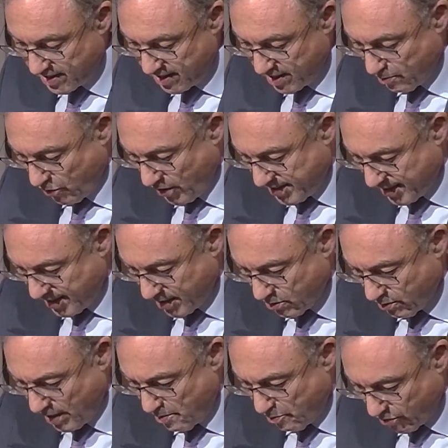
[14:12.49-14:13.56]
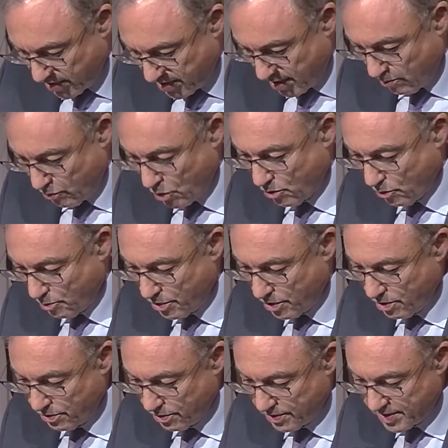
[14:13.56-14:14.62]
and major investments and
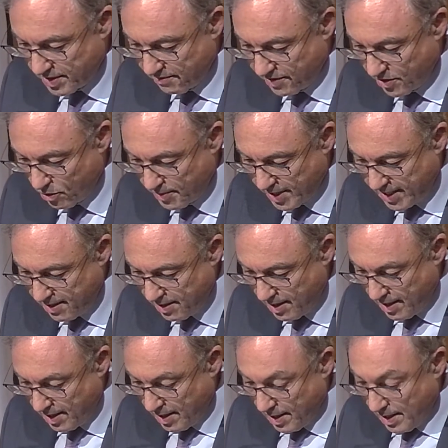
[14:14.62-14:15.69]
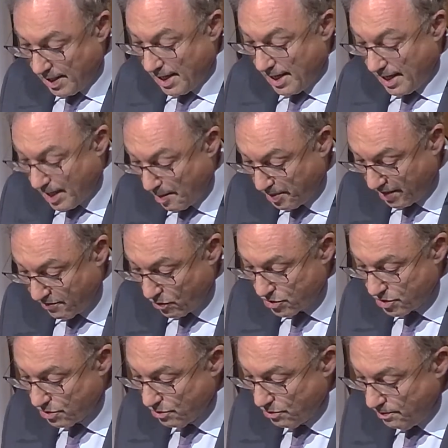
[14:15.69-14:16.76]
intellectual investments were made in order to better
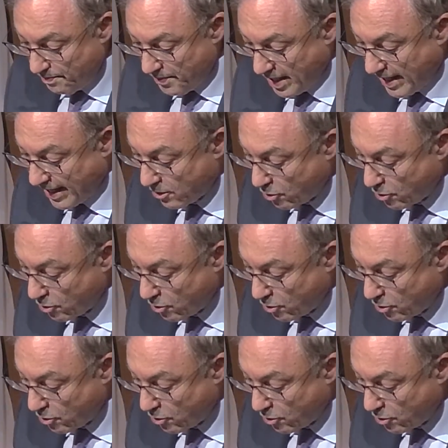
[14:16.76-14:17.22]
understand this